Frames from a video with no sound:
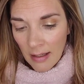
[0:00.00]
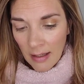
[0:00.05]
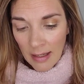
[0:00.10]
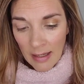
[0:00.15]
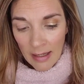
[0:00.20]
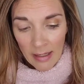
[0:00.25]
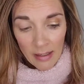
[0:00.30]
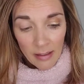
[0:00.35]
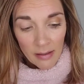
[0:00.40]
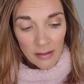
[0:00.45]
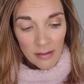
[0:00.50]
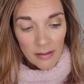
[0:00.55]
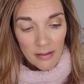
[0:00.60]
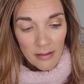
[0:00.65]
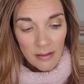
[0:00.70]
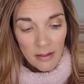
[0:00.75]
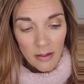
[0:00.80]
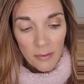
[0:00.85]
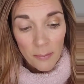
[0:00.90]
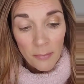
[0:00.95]
And
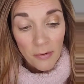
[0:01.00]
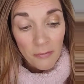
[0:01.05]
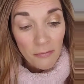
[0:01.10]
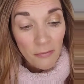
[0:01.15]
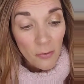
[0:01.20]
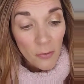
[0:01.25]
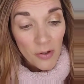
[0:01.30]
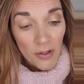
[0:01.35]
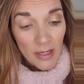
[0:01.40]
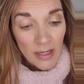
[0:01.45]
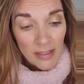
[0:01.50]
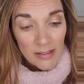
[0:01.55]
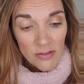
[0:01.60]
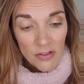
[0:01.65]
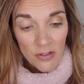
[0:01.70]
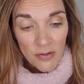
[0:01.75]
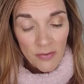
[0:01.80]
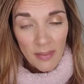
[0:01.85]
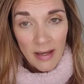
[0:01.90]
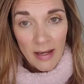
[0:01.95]
before I
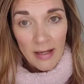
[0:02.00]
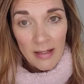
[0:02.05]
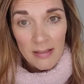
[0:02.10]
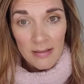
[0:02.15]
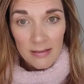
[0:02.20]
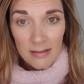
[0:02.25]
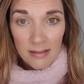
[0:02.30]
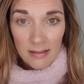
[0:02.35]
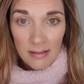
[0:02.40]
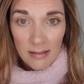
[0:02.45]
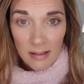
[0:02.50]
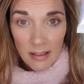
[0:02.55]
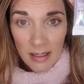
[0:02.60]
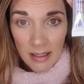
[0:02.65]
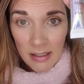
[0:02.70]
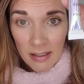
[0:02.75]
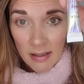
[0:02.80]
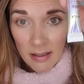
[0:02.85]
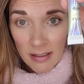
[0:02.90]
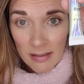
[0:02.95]
do that,
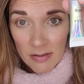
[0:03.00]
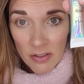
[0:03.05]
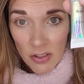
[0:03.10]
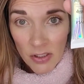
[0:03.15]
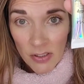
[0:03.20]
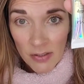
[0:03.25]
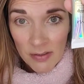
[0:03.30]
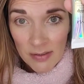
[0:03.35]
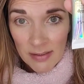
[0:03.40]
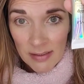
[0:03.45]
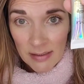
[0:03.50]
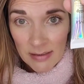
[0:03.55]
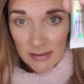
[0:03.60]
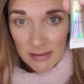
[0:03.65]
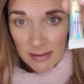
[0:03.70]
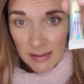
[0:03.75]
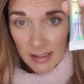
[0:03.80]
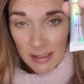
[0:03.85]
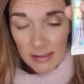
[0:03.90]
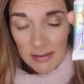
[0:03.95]
I like to use this
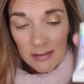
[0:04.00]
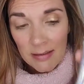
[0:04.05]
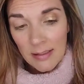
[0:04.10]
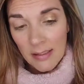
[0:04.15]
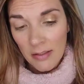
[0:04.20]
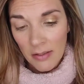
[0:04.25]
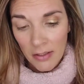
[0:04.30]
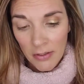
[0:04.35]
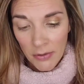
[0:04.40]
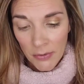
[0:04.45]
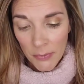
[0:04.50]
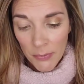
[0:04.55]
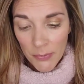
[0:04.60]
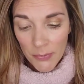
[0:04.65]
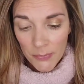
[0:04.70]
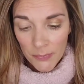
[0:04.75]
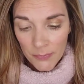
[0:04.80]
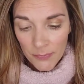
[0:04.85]
NYX glue